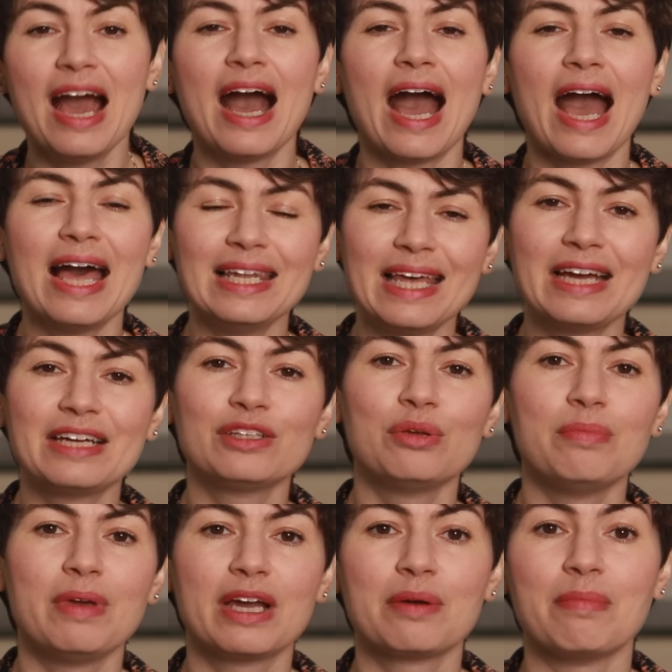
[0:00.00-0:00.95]
I like
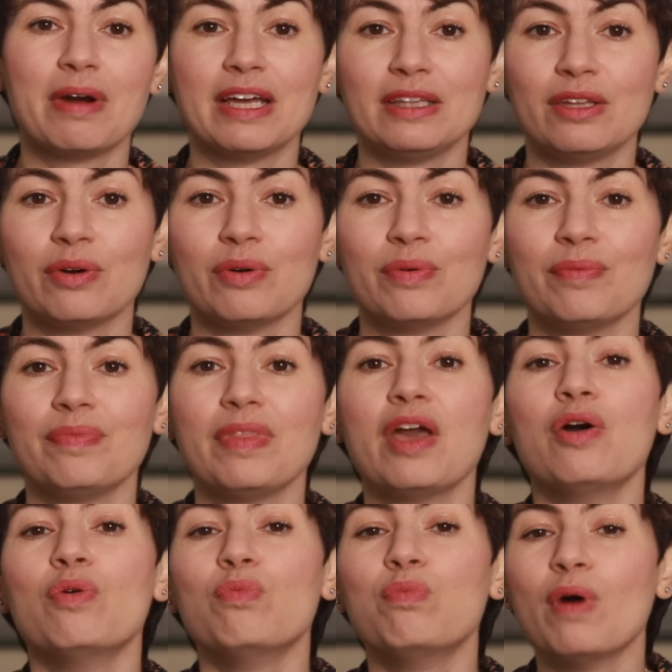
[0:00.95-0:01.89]
to make my dough
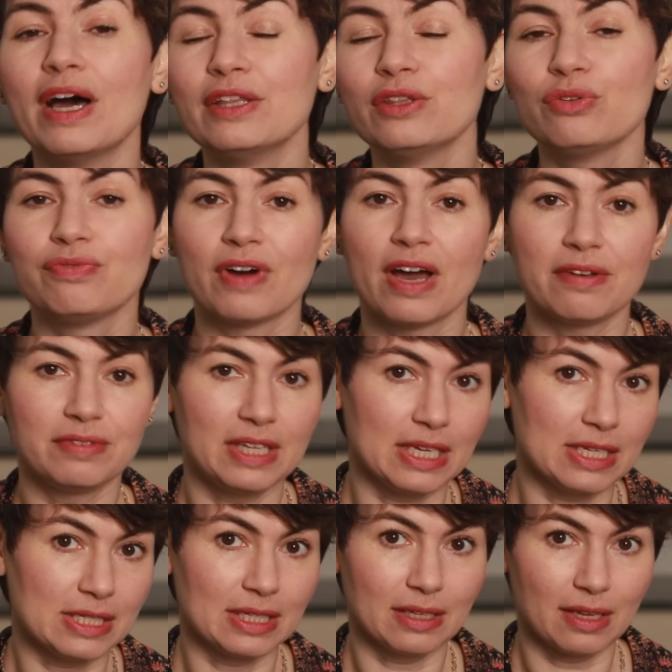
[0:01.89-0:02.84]
one to five
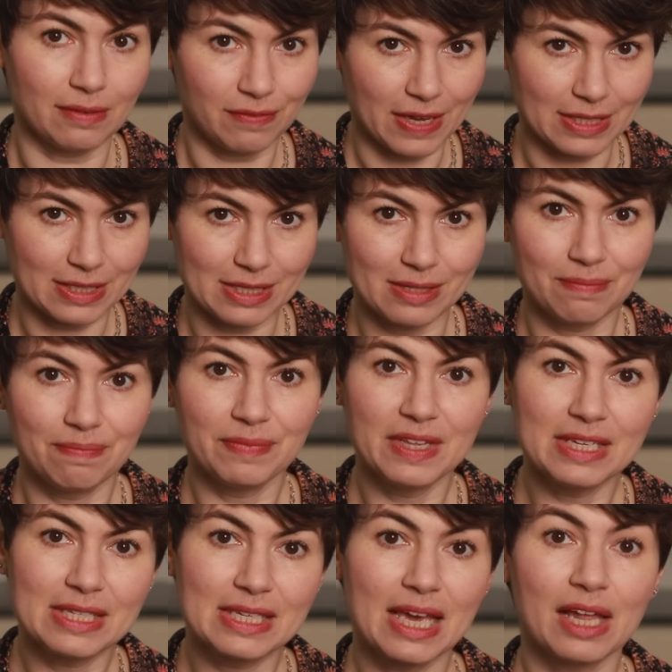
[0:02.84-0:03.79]
days in advance.
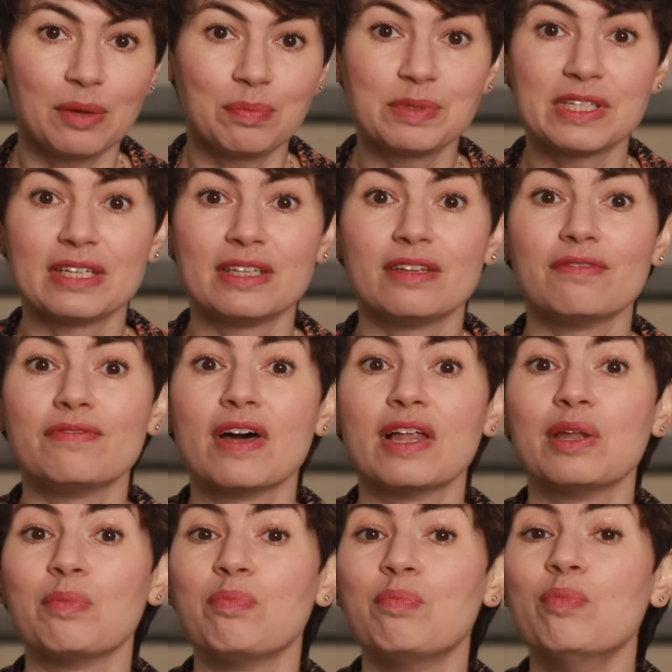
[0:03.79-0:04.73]
This helps it
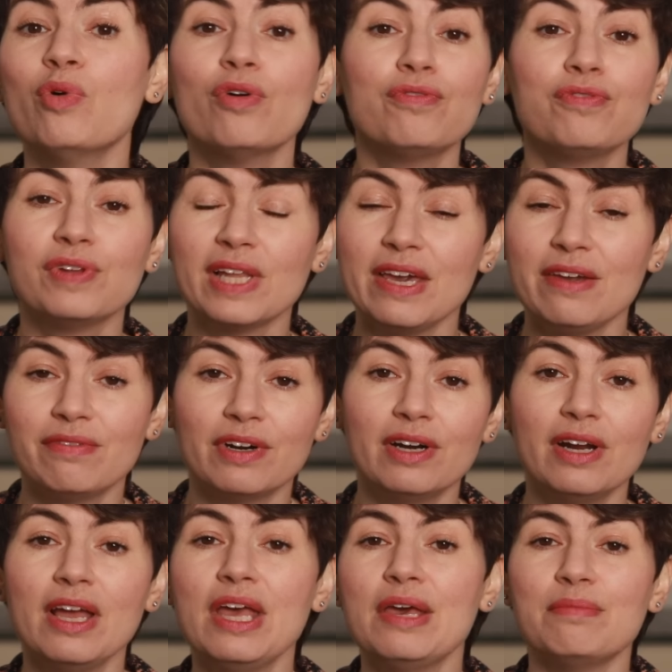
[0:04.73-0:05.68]
develop more
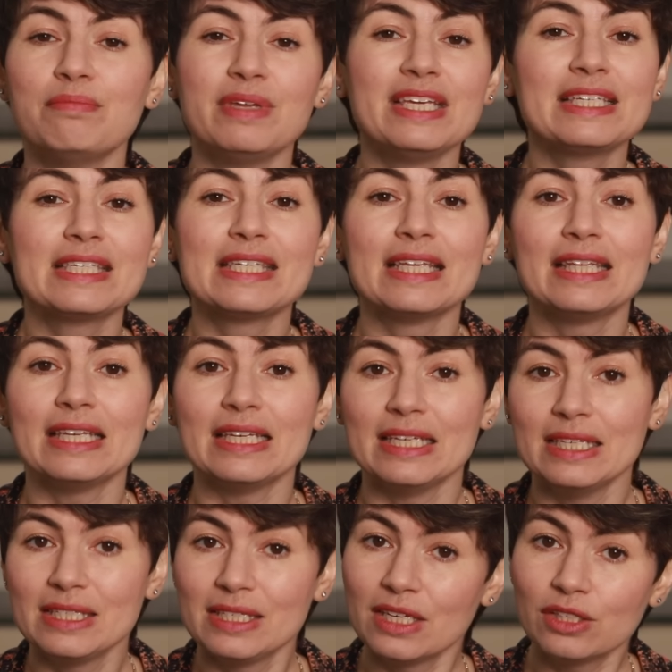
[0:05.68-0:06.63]
flavor, makes it
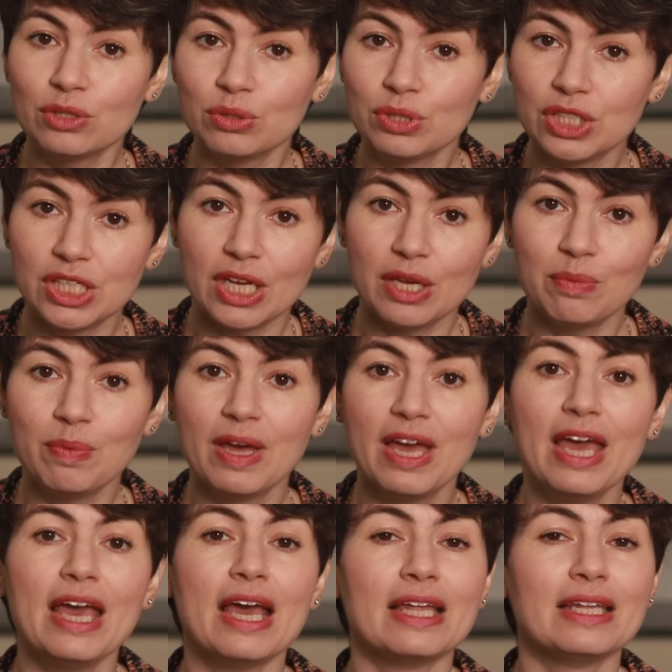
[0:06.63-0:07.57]
easier to shape,
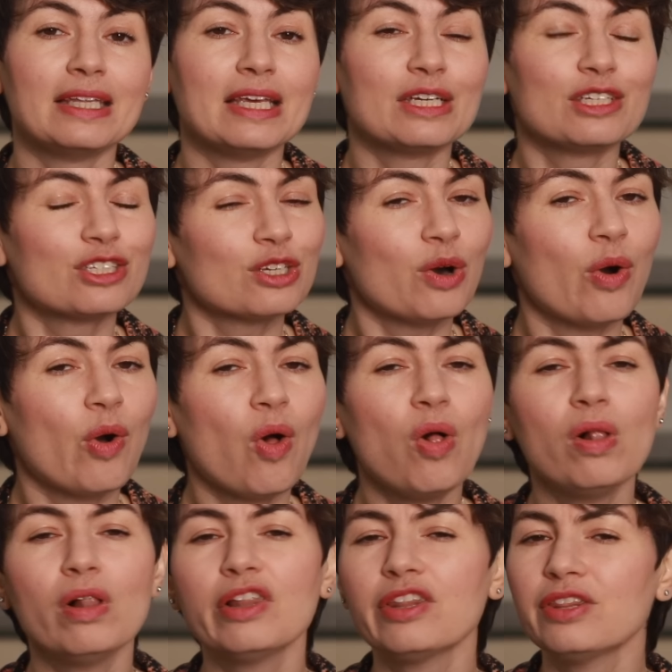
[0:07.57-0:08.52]
and takes
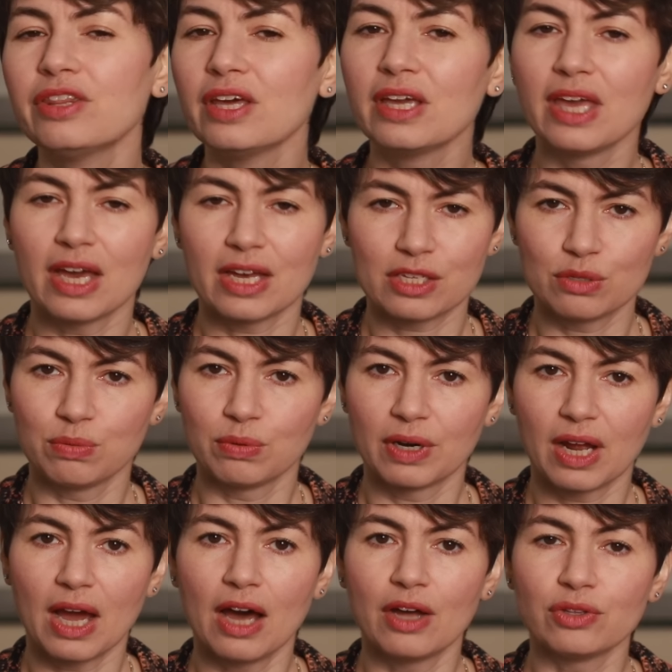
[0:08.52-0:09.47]
all the
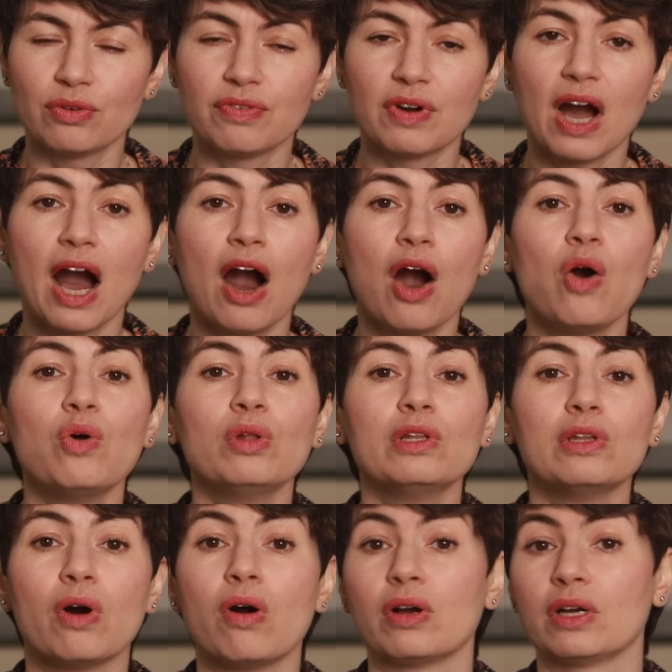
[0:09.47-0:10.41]
guesswork out of how
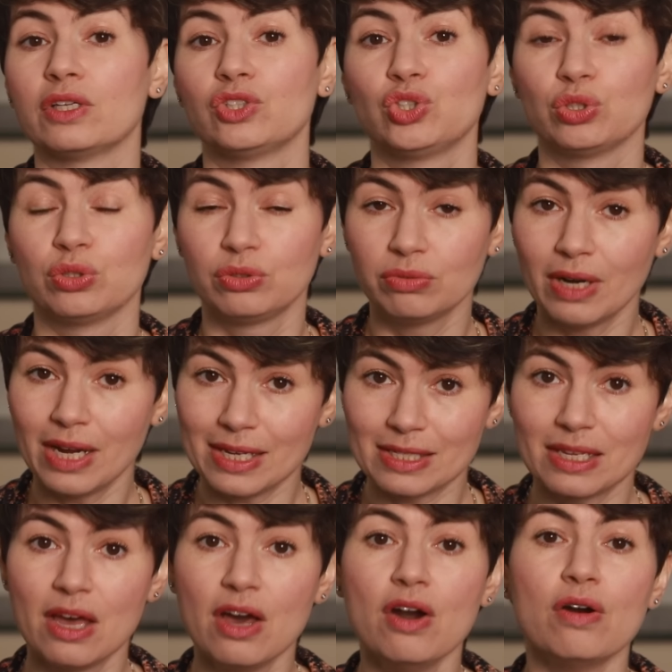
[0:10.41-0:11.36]
long it should
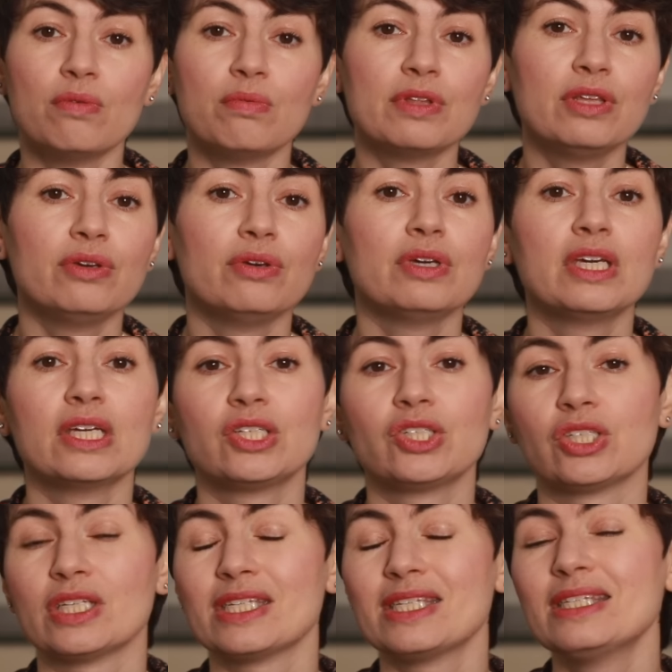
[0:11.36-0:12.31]
rise. Whether your
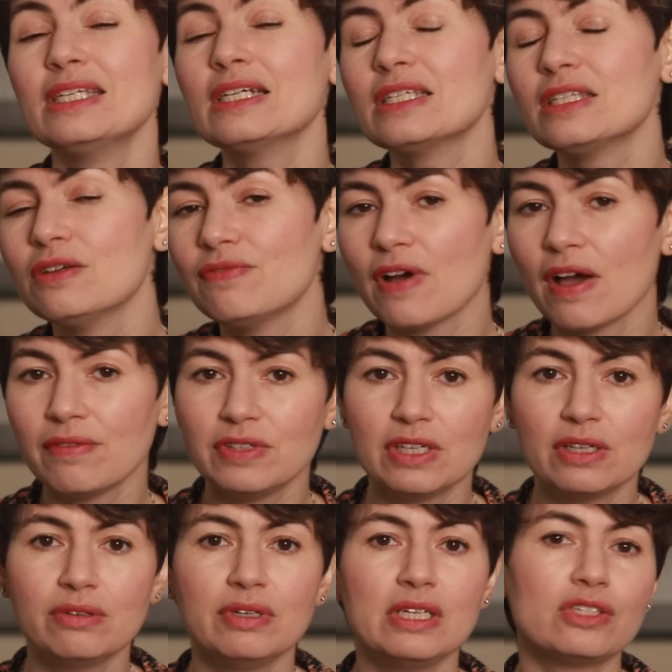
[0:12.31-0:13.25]
kitchen is 65
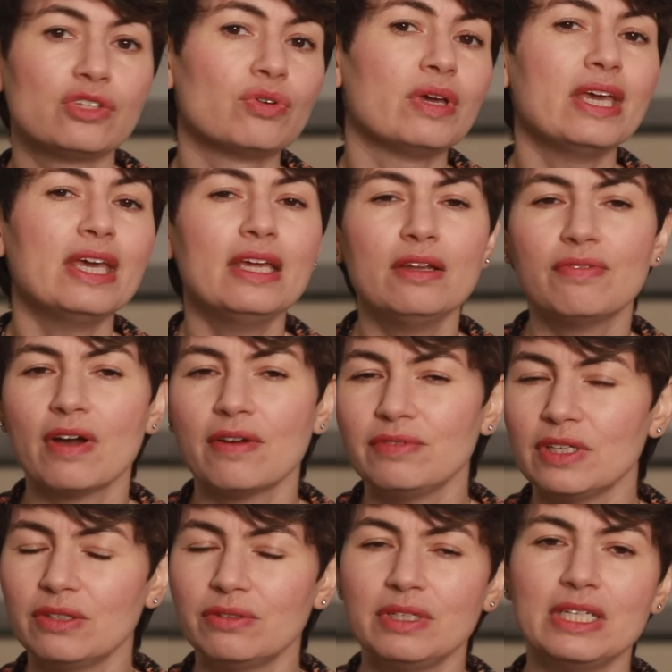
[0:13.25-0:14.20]
degrees or 85
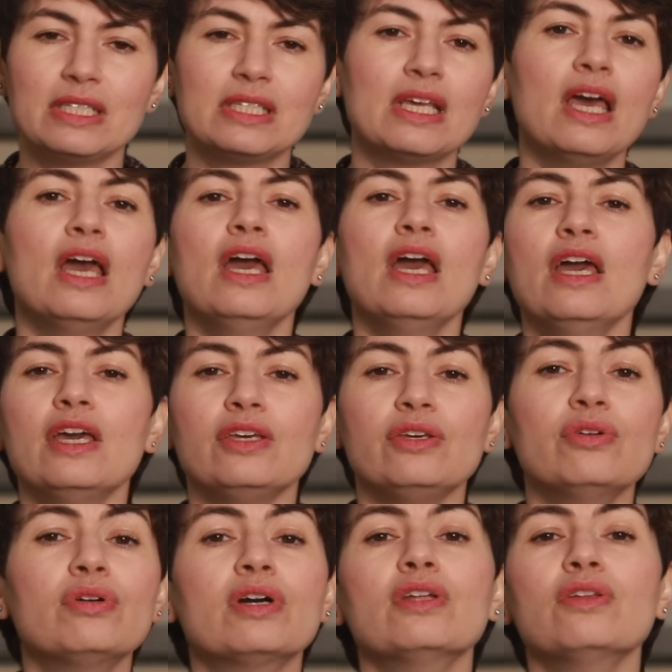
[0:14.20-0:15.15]
degrees,
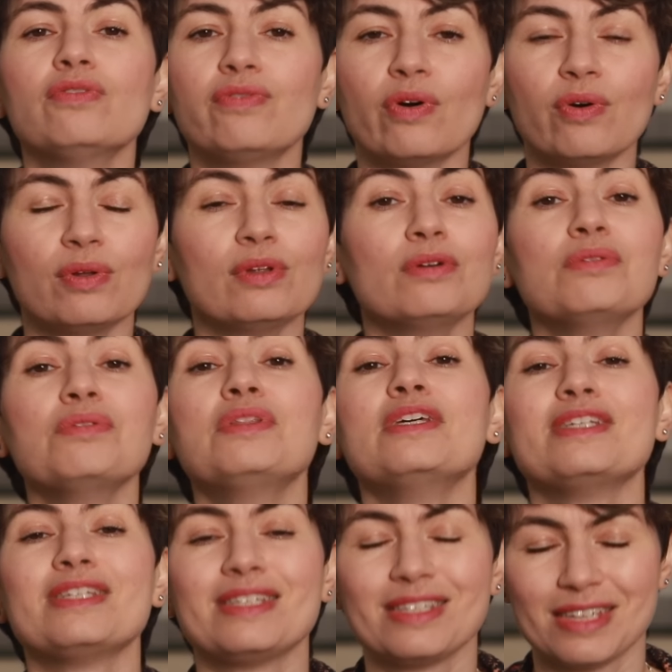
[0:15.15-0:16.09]
you can follow
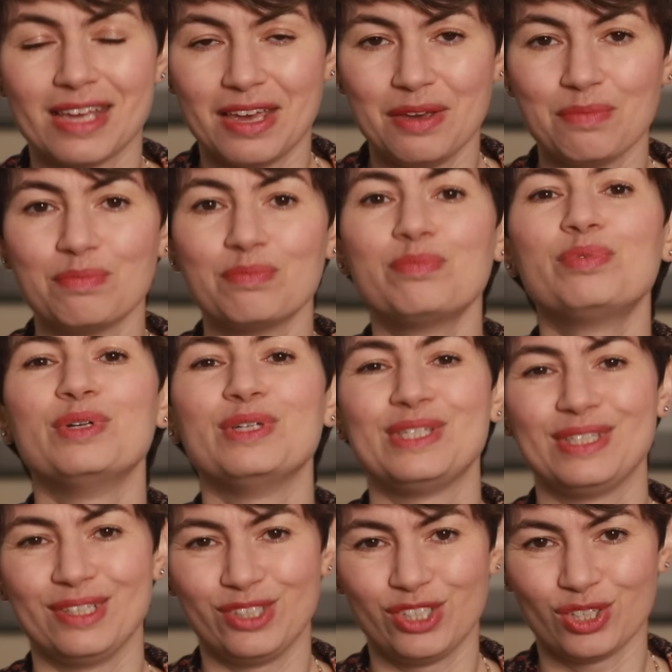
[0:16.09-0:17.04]
the same
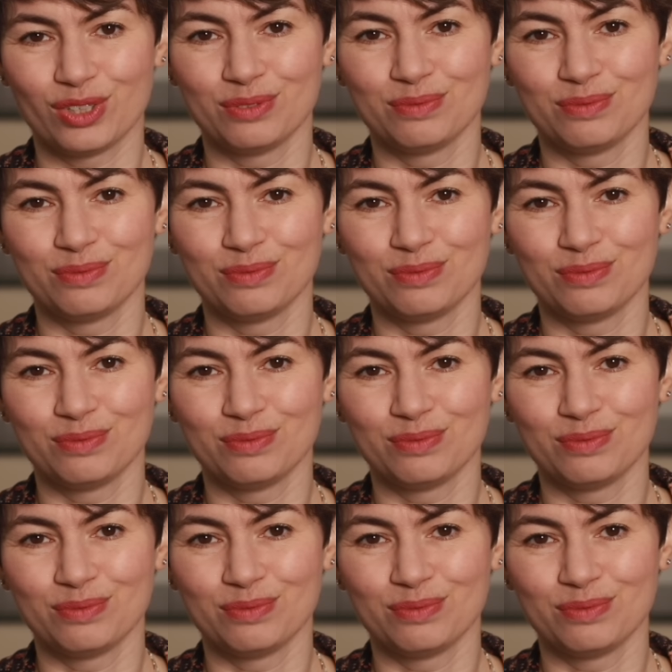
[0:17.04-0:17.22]
procedure.